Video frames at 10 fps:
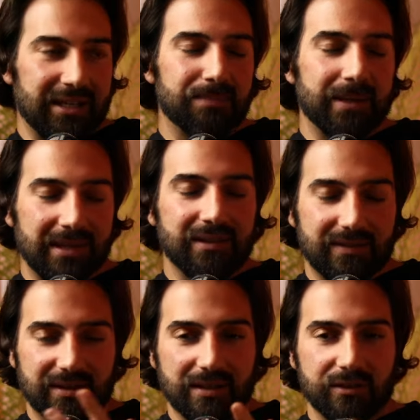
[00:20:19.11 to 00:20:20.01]
He, he
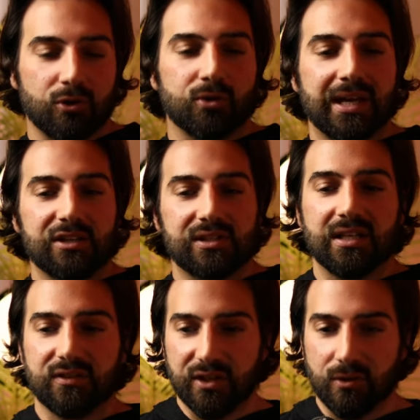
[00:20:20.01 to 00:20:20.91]
is the new creation,
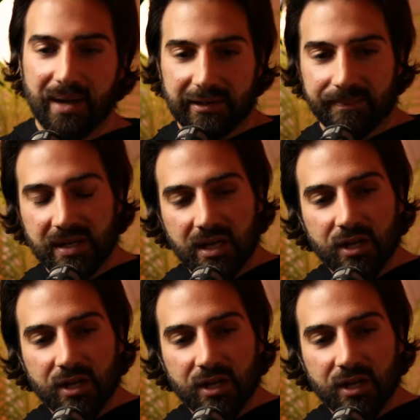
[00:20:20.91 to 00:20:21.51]
he is the new Adam.